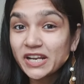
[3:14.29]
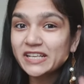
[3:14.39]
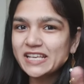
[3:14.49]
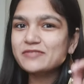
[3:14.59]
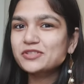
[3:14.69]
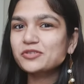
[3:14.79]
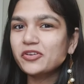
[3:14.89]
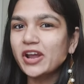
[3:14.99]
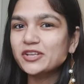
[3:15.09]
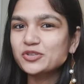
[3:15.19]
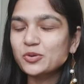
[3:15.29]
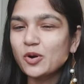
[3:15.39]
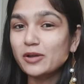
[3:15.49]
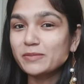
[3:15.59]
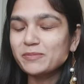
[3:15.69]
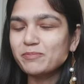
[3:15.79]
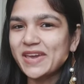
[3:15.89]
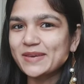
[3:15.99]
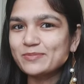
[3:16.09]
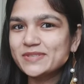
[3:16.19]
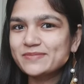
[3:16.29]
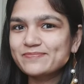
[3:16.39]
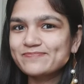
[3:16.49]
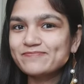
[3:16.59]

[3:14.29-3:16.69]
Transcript: it gives you the right to call me babes.